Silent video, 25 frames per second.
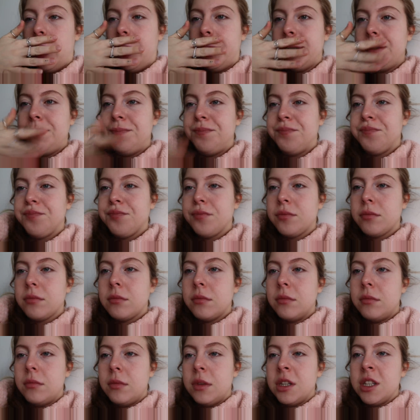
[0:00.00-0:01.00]
gonna
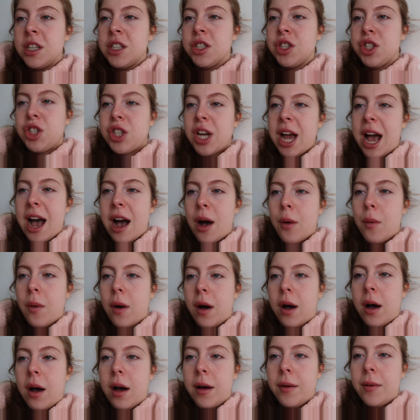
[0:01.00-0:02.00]

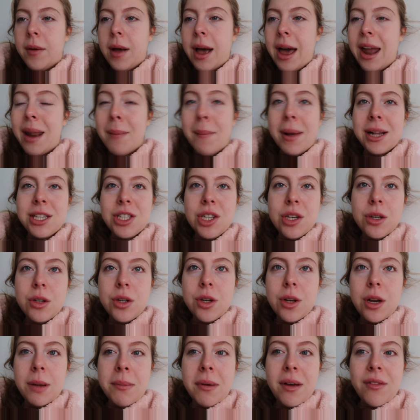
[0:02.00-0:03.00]
shower, and I'm actually gonna
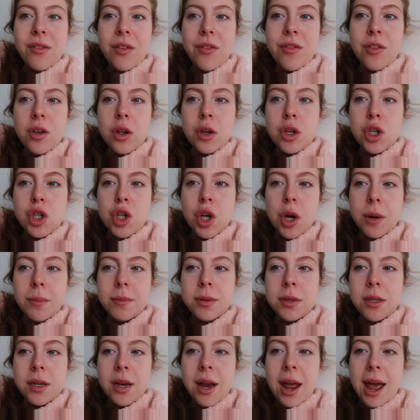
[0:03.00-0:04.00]
do a little bit of a food
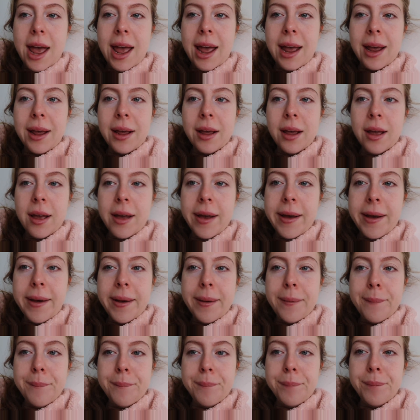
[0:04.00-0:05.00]
shop today.
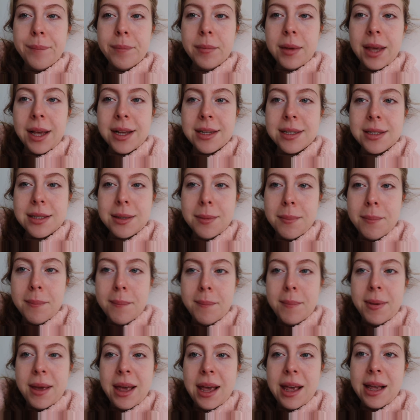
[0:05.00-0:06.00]
Um, get some
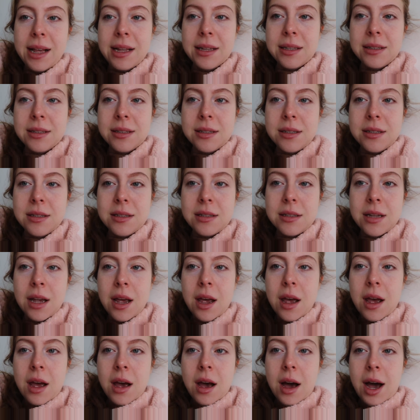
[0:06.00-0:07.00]
bits.
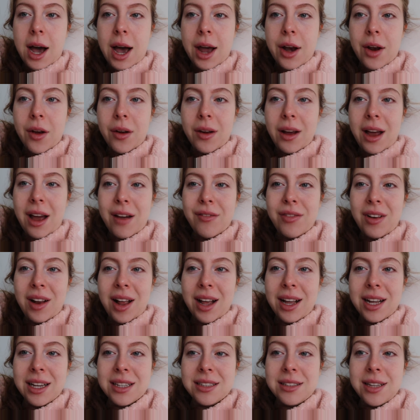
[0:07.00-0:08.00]
I don't have
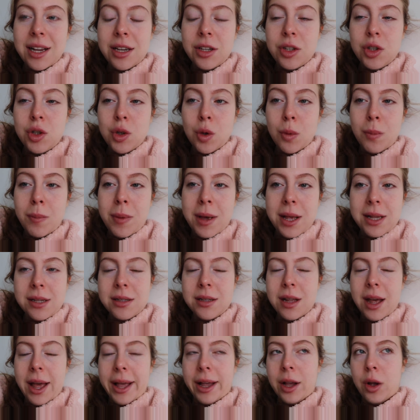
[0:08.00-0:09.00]
like essential
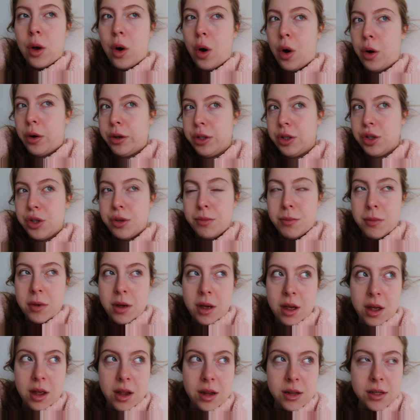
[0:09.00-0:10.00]
bits like
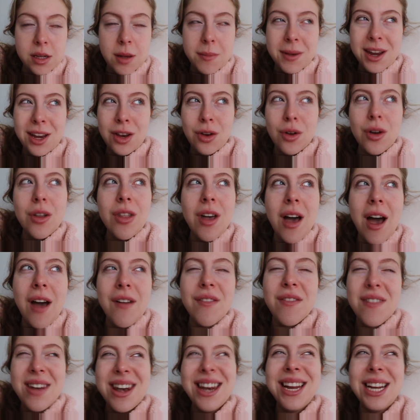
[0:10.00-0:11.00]
condiments. I mean, not that
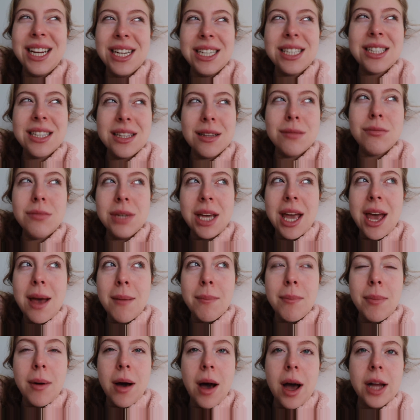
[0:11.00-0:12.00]
I've needed them
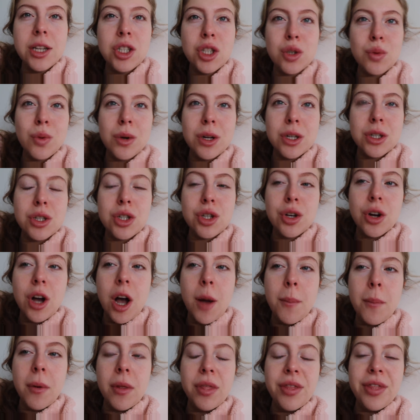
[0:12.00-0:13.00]
yet, but I just want to stock
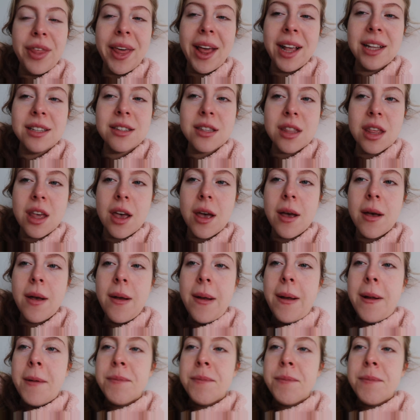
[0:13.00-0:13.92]
up on things that